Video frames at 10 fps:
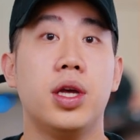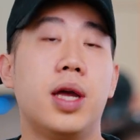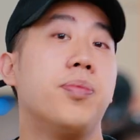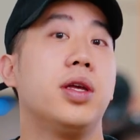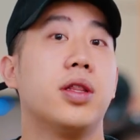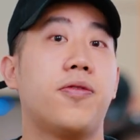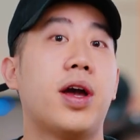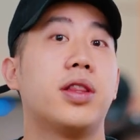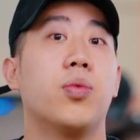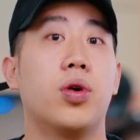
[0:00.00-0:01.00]
And being the
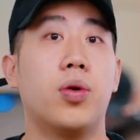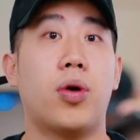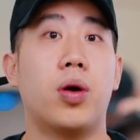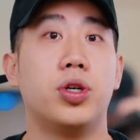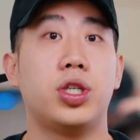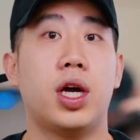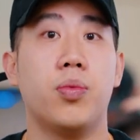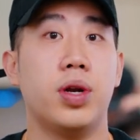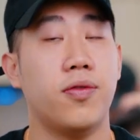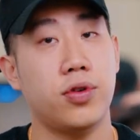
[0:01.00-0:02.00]
fact that we're a barbershop,
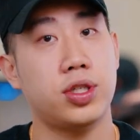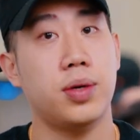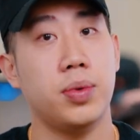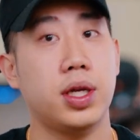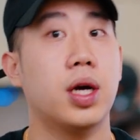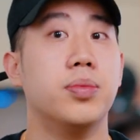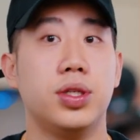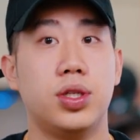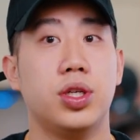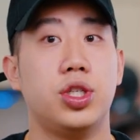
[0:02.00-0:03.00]
whenever somebody comes
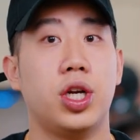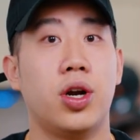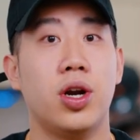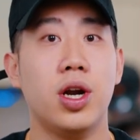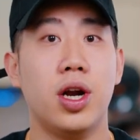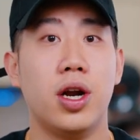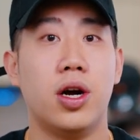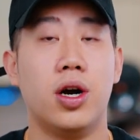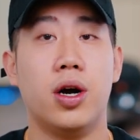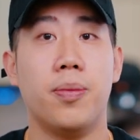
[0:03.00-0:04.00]
into the chair,
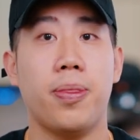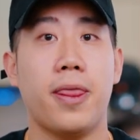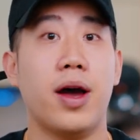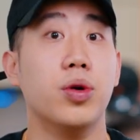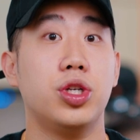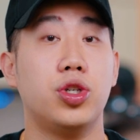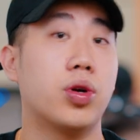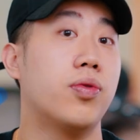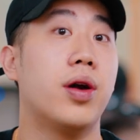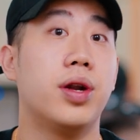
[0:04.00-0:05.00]
I always
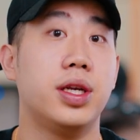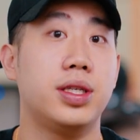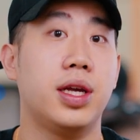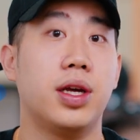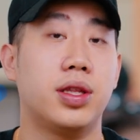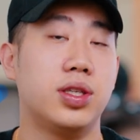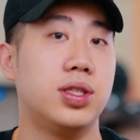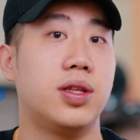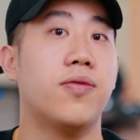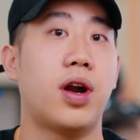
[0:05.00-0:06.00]
joke around and I say like, this
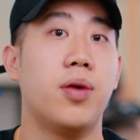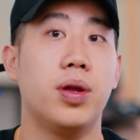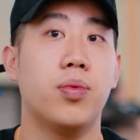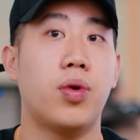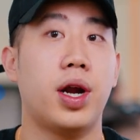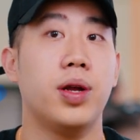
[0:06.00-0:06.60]
is the environment where I